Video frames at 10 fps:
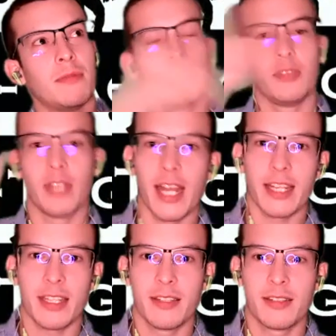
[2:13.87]
You got it,
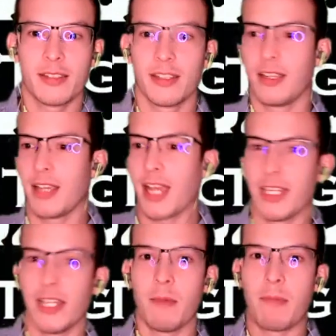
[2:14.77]
kids? I
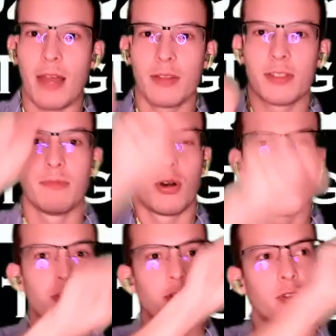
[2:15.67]
need the bouncing
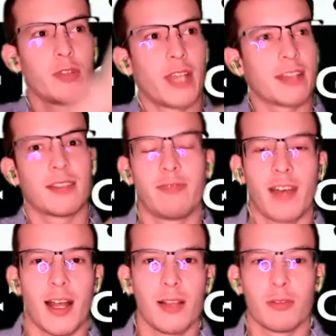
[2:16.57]
ball so you guys can
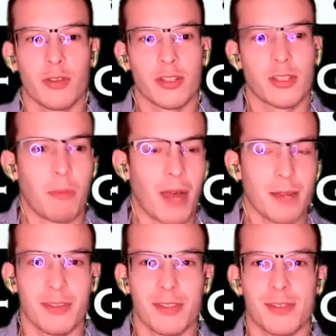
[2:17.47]
follow across the
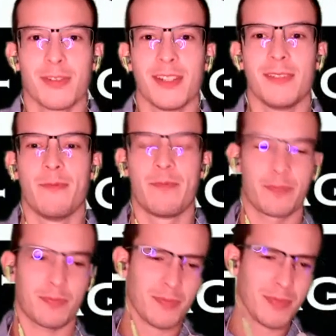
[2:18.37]
bottom of the screen.
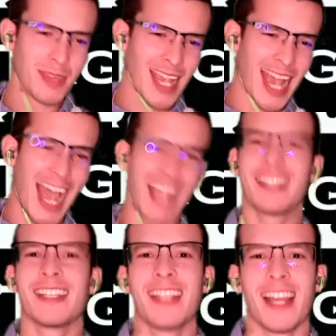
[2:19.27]

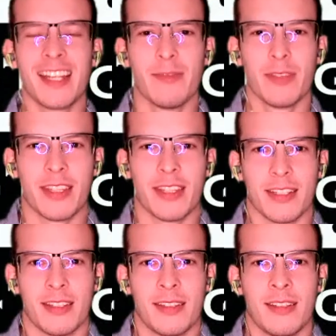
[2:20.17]
Octagon everything.
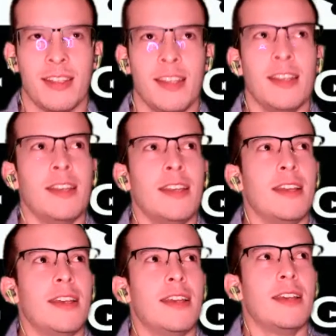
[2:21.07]

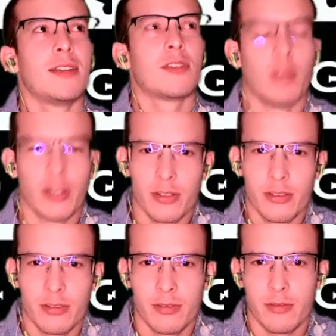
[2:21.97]
Twitter,
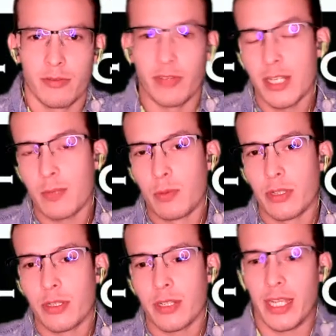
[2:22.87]

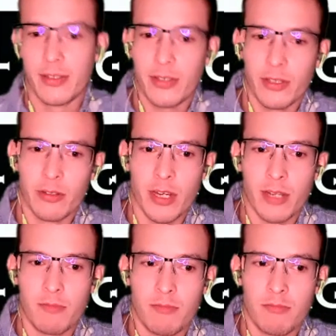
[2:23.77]
Facebook,
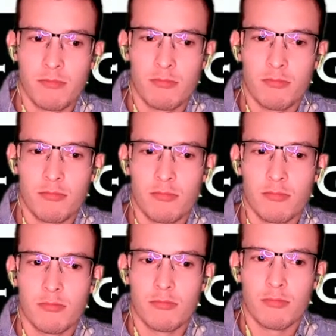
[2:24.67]
Instagram,
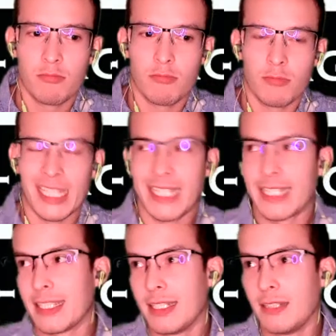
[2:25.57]

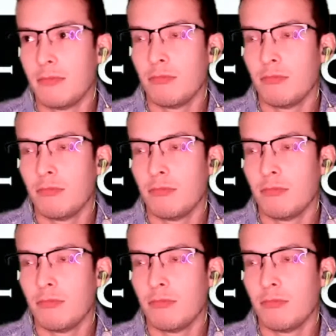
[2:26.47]
LinkedIn,